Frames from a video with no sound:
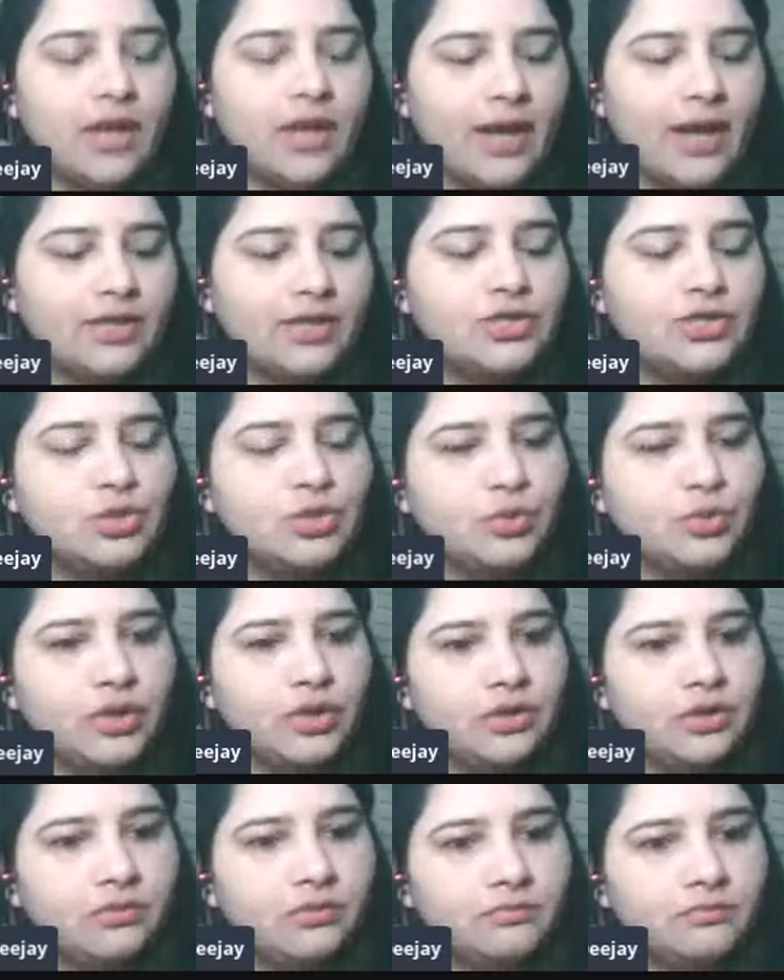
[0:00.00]
and do
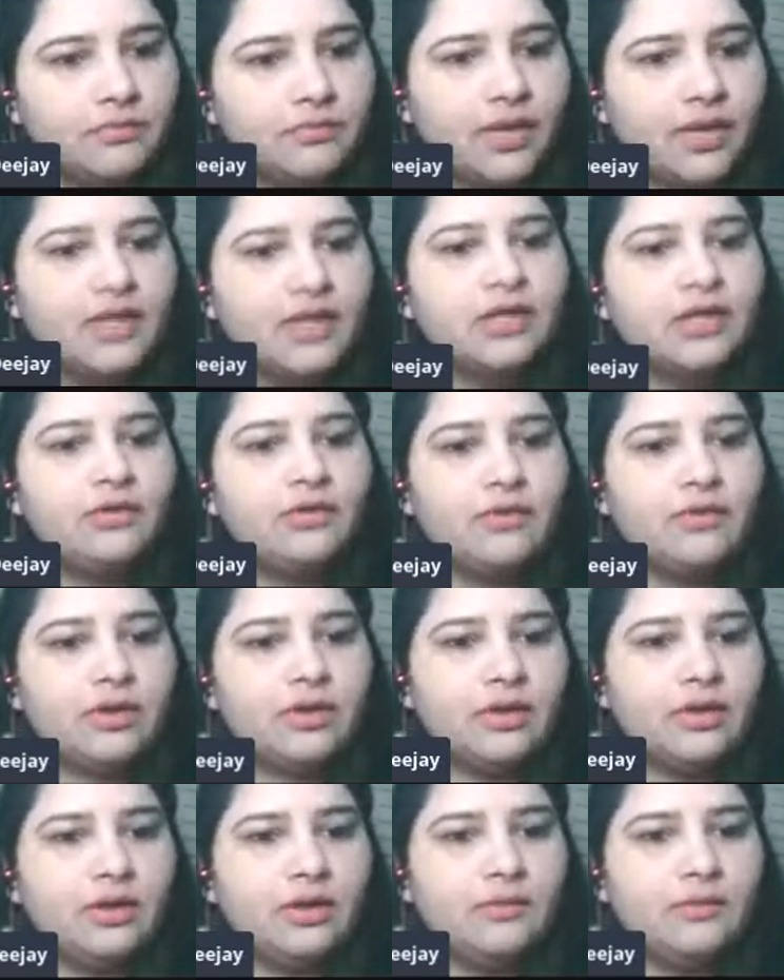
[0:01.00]
it
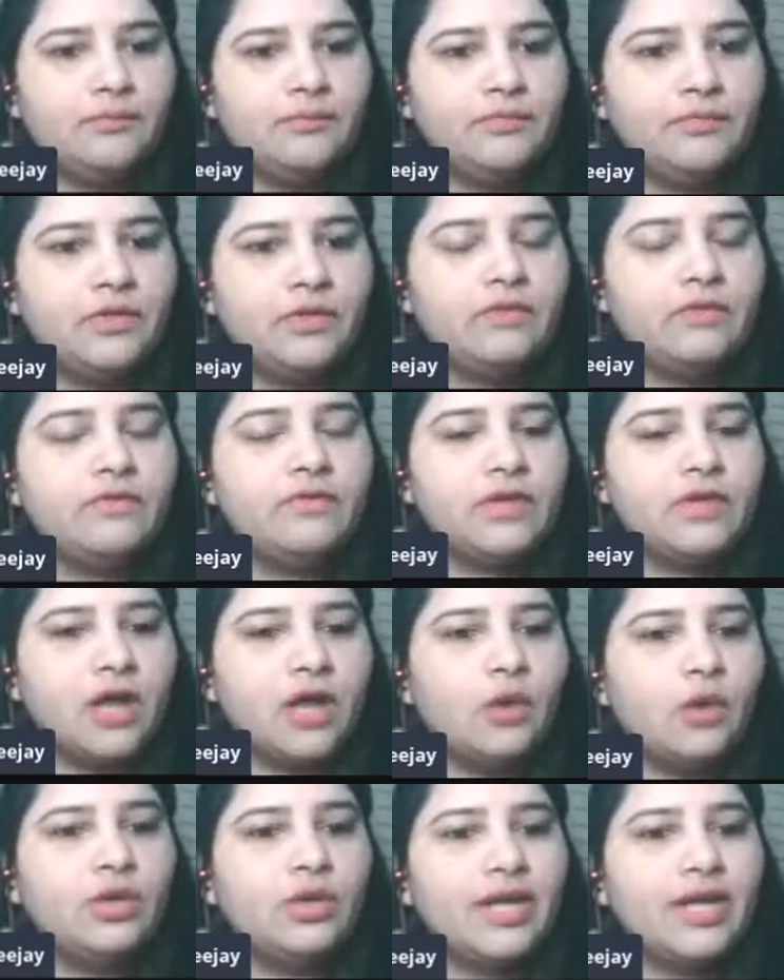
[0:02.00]
accurately
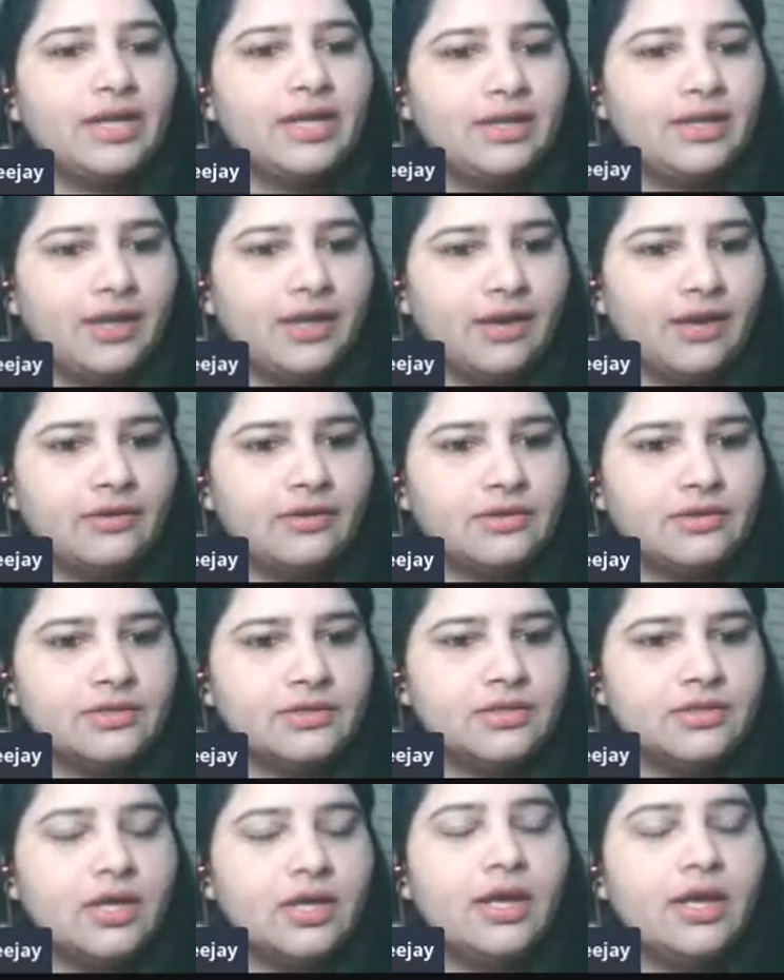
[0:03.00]
without any
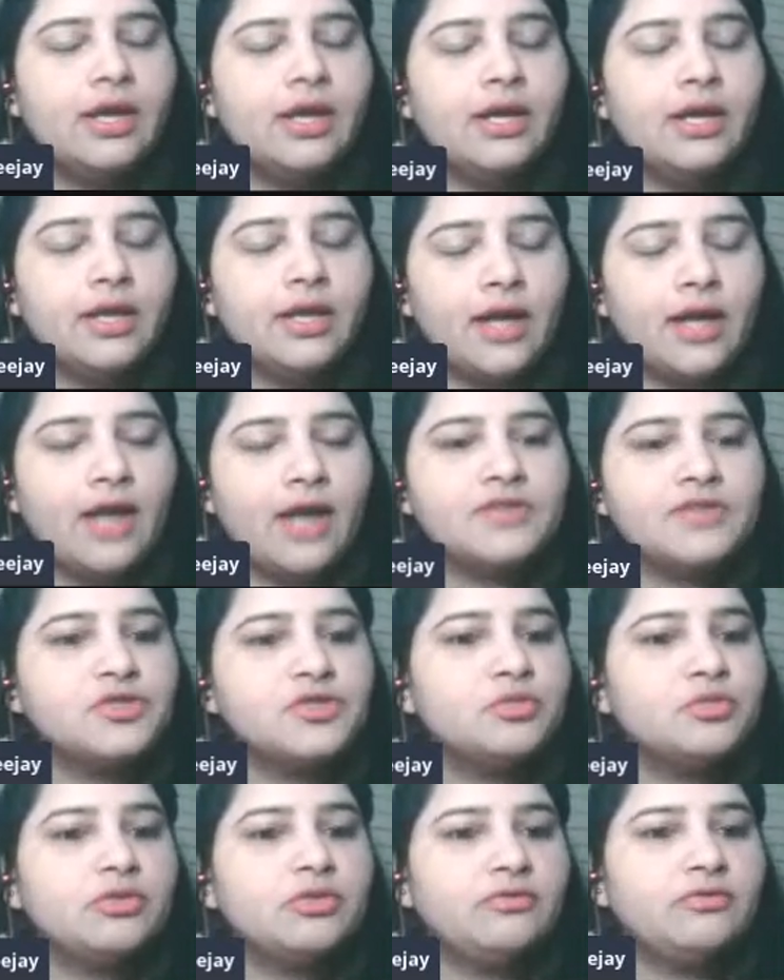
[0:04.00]
errors. It has
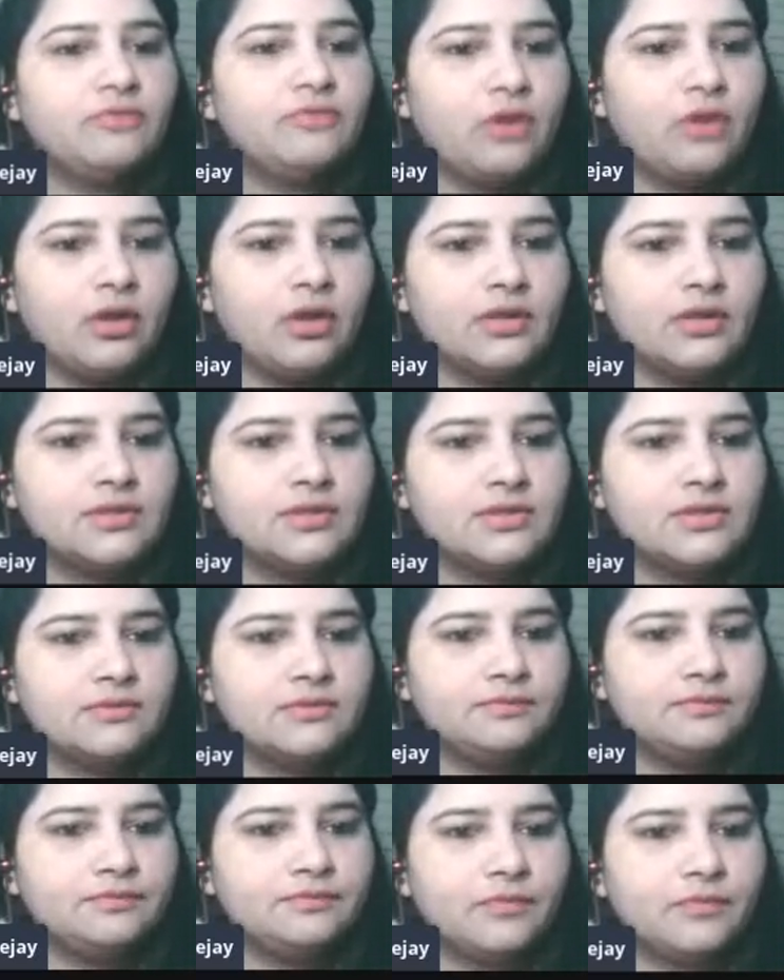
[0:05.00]
to be
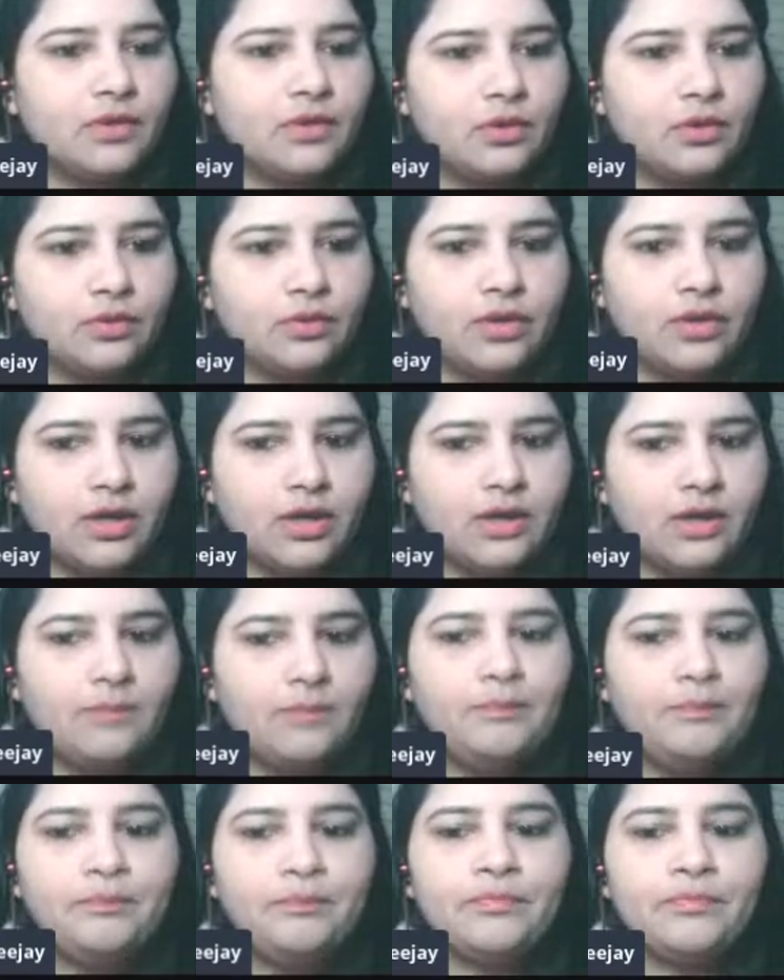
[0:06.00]
flawless.
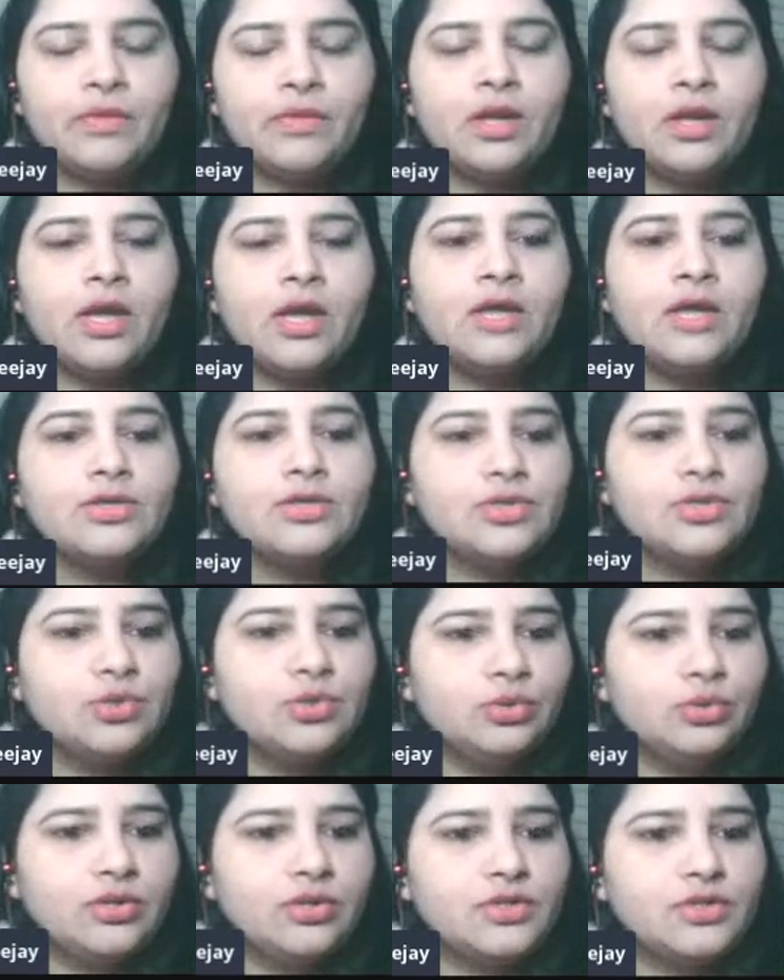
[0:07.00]
Okay,
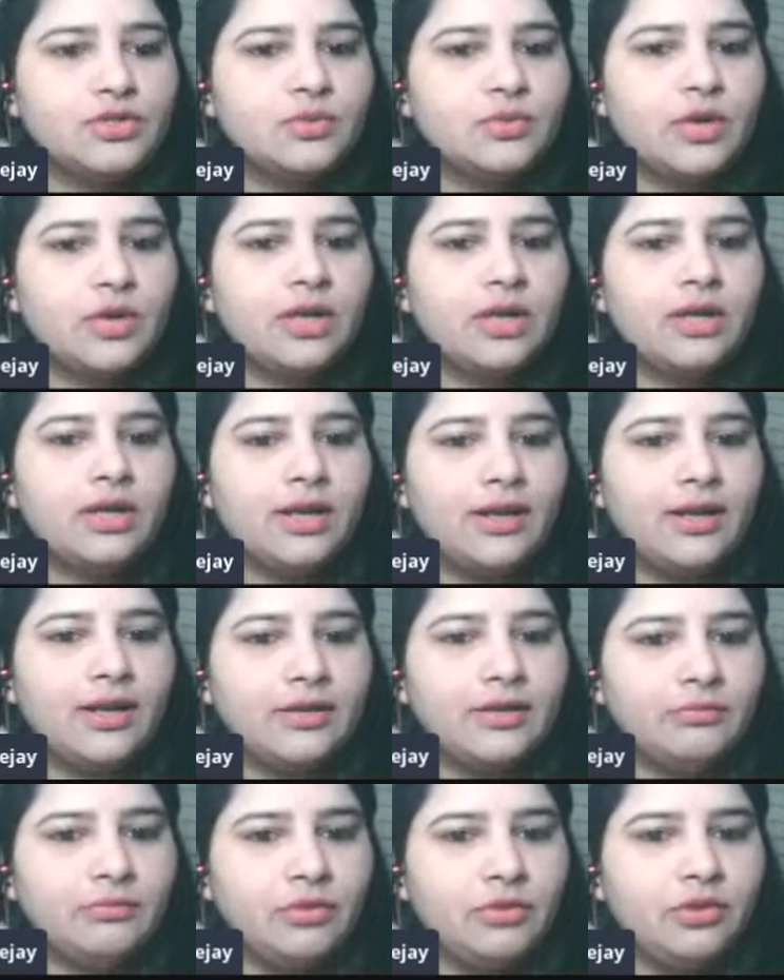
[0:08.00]
do this one and
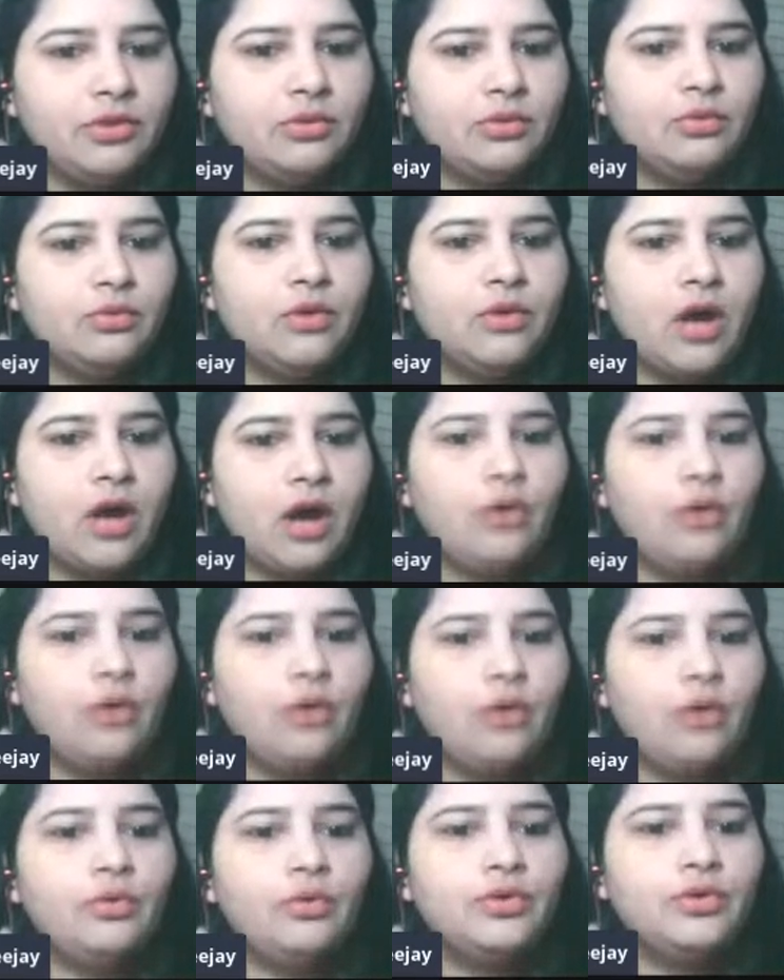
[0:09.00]
let me know
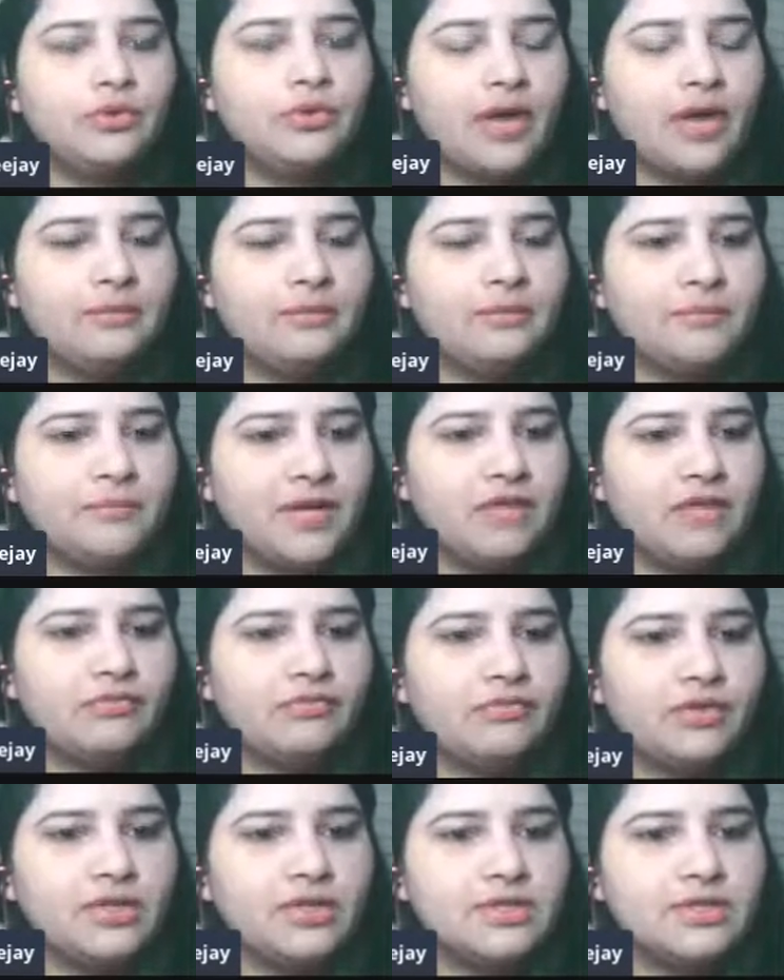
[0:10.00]
how you can
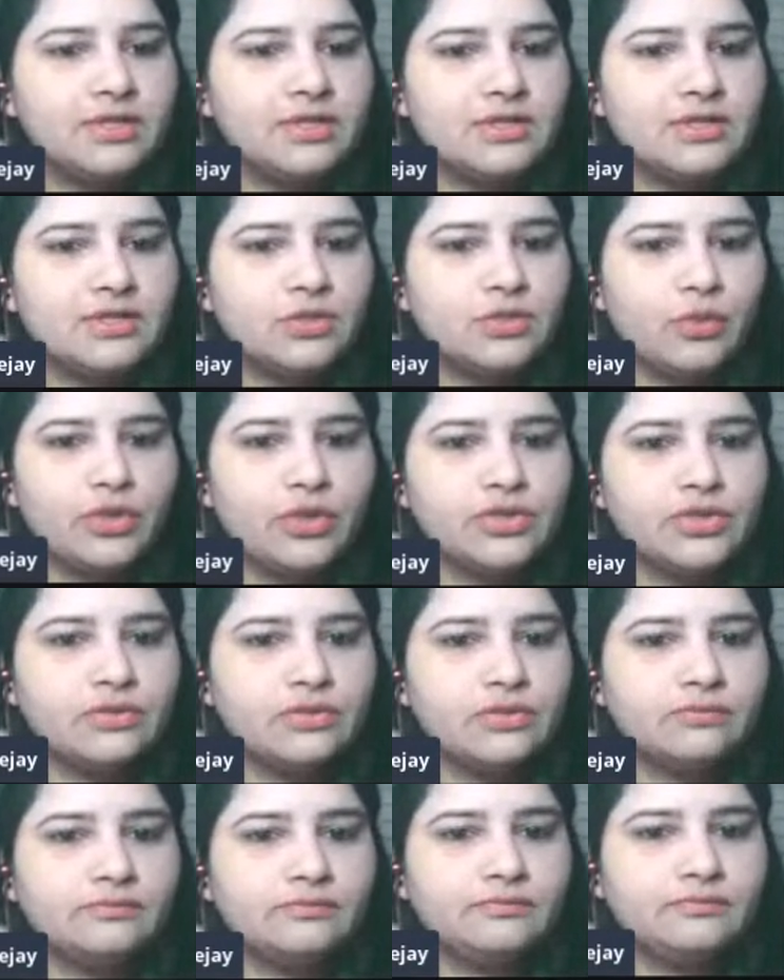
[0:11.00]
paraphrase this
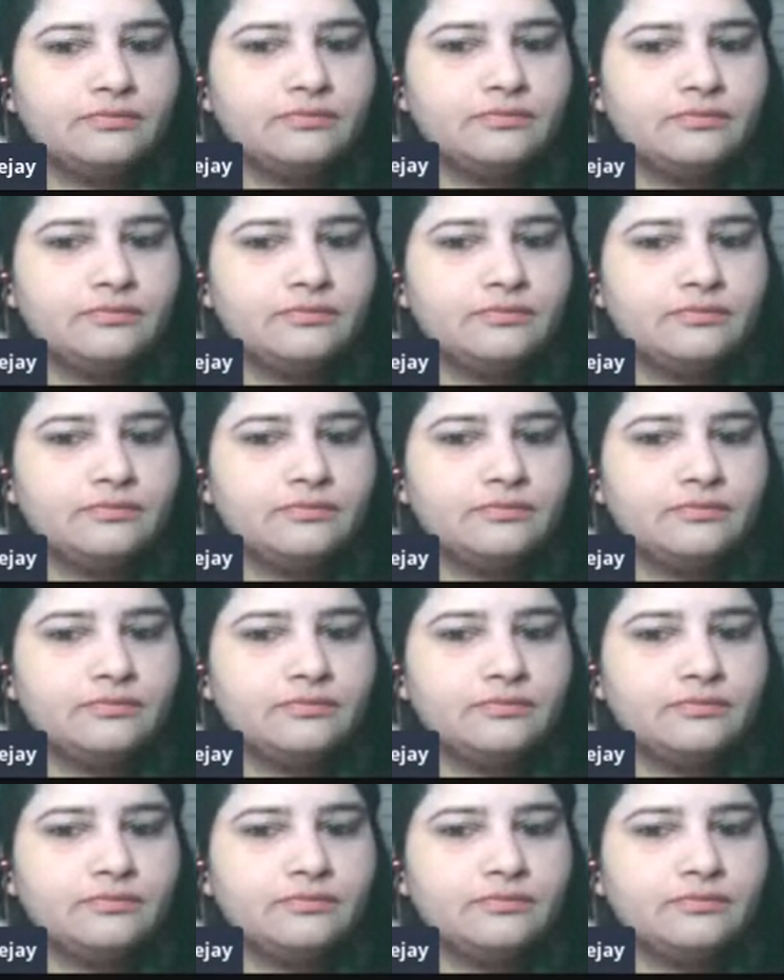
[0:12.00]
question